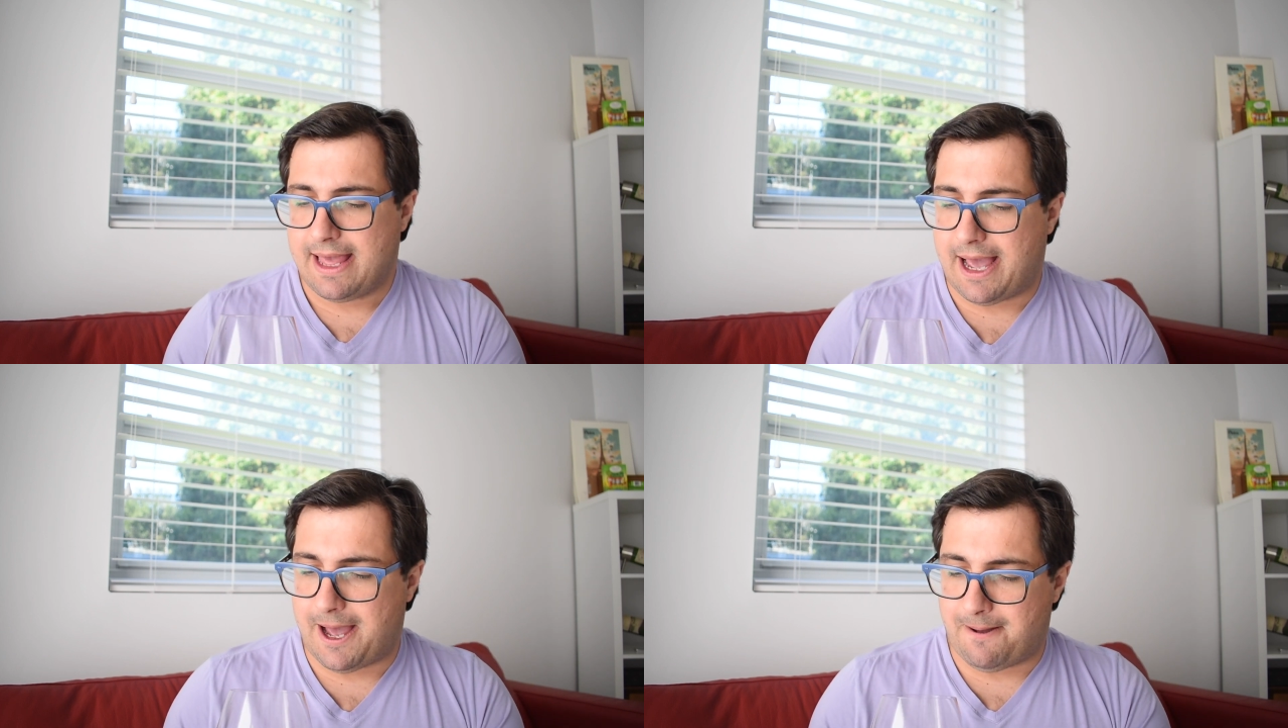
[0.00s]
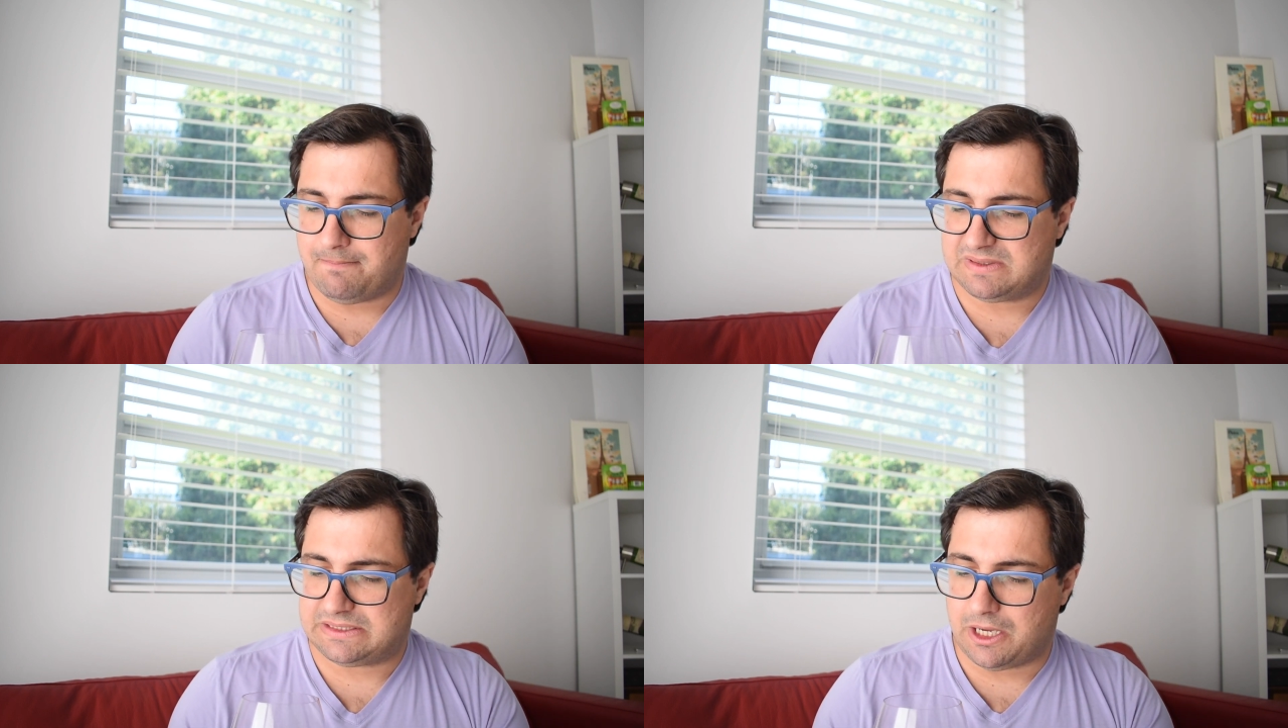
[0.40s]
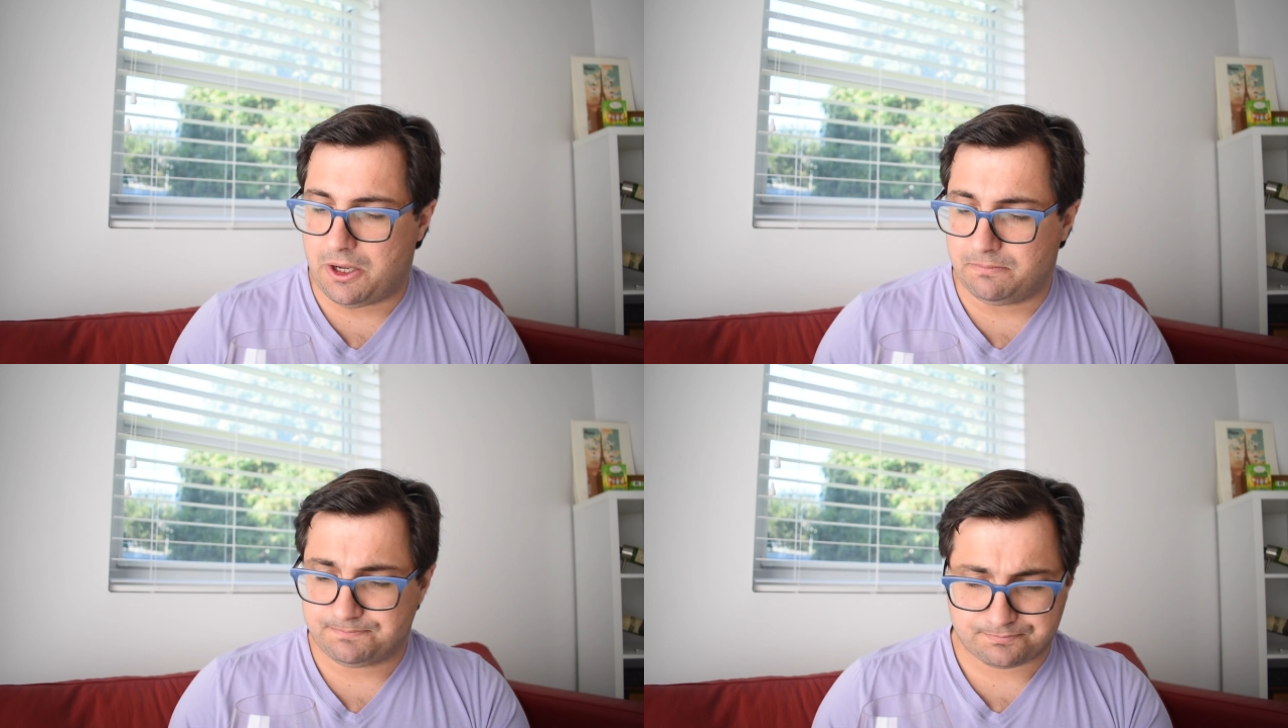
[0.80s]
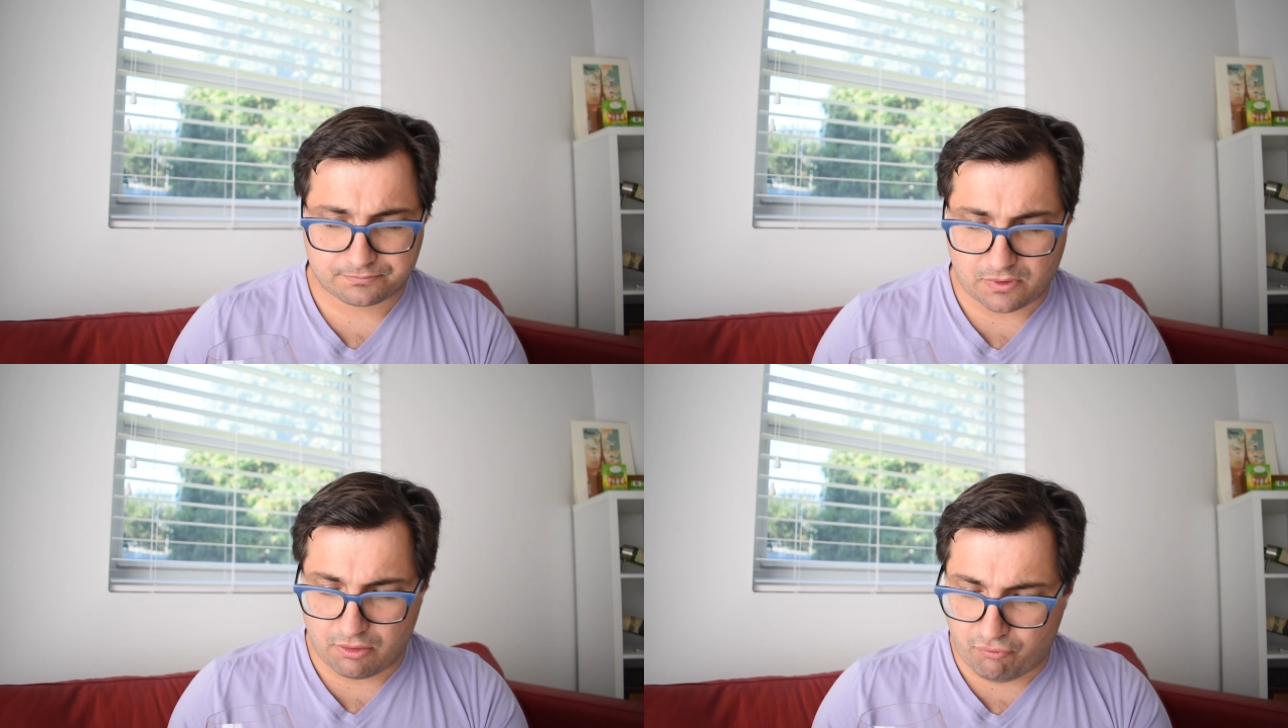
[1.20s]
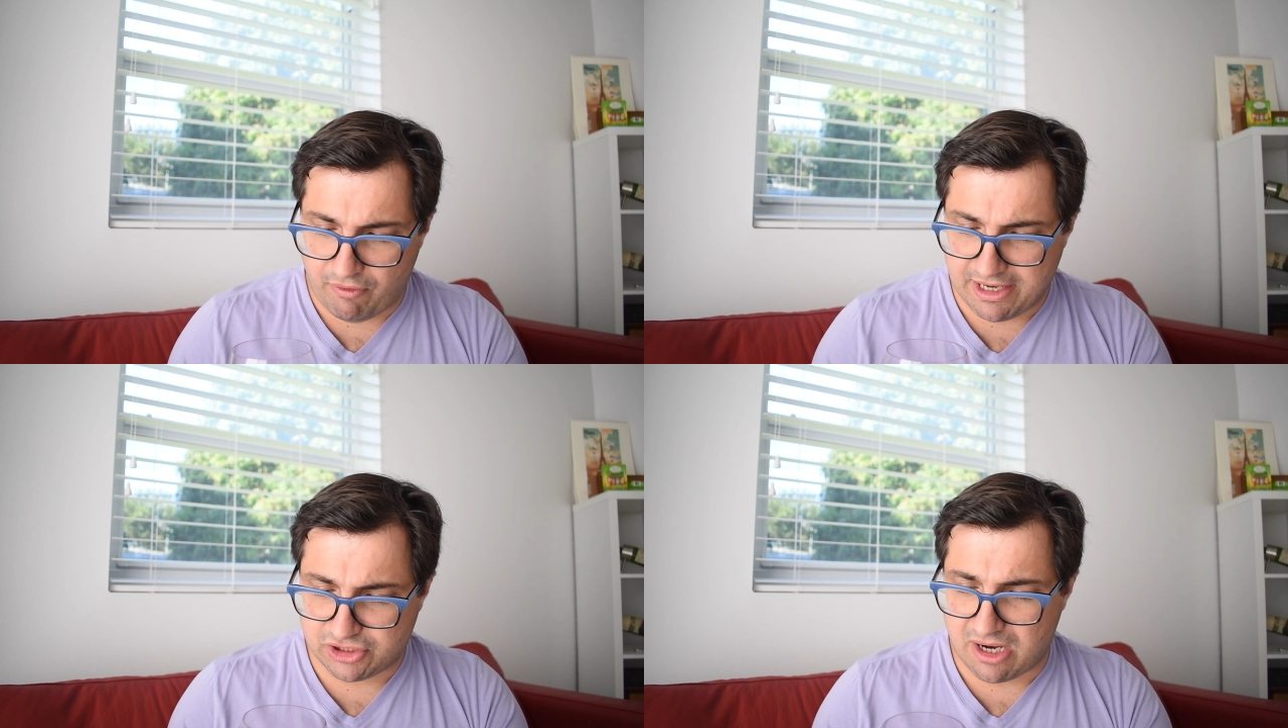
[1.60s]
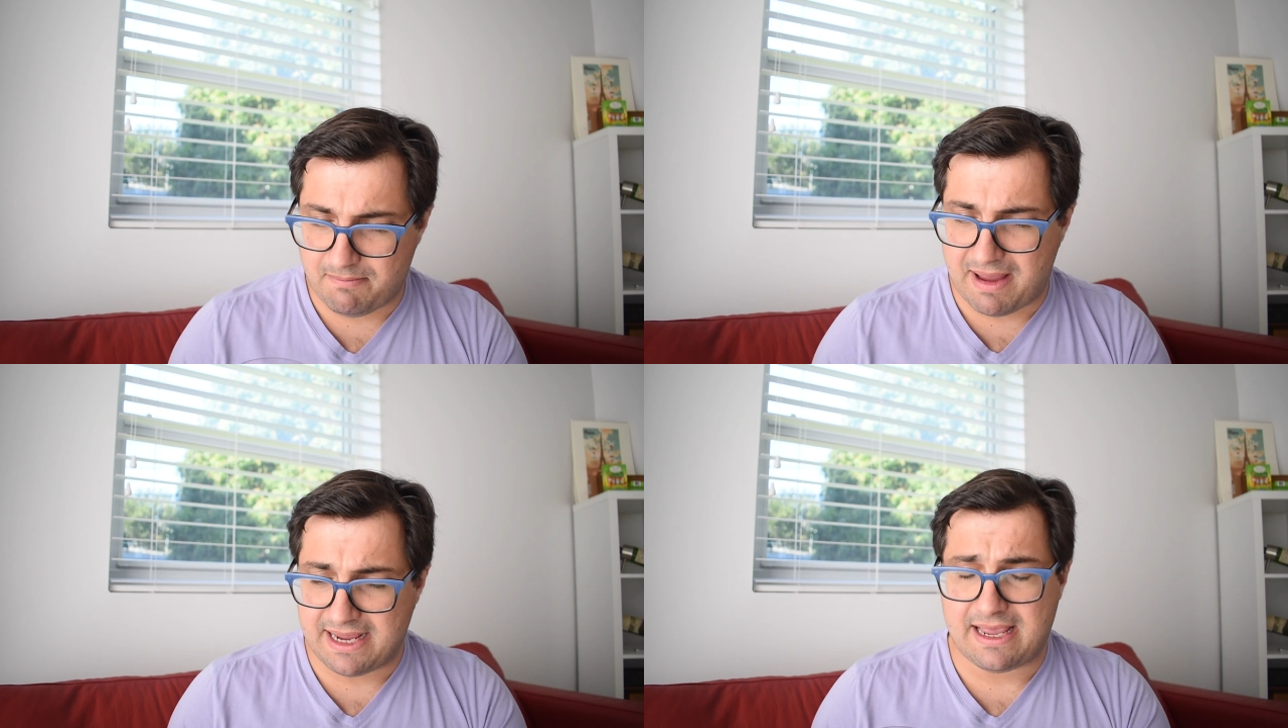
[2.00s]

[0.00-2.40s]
So great job by